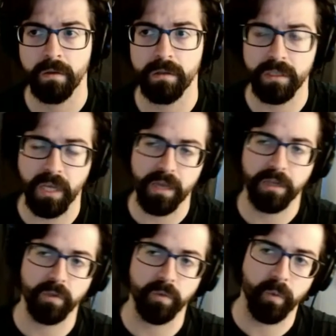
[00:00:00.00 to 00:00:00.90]
to
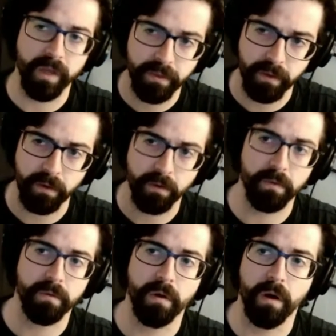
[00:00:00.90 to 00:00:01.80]
take us with
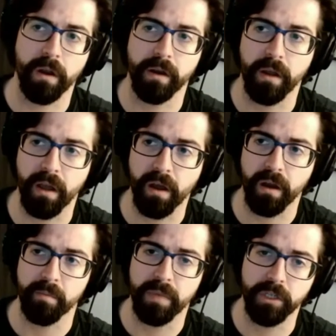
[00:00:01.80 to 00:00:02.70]
you on
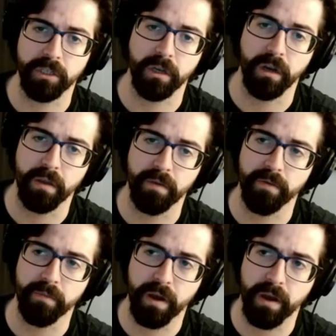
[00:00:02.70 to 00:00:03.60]
a mission,
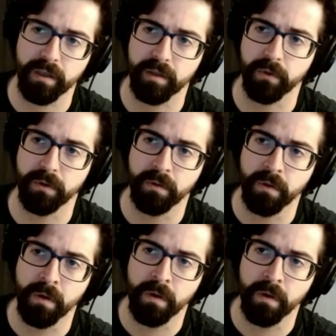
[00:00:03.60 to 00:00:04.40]
if possible.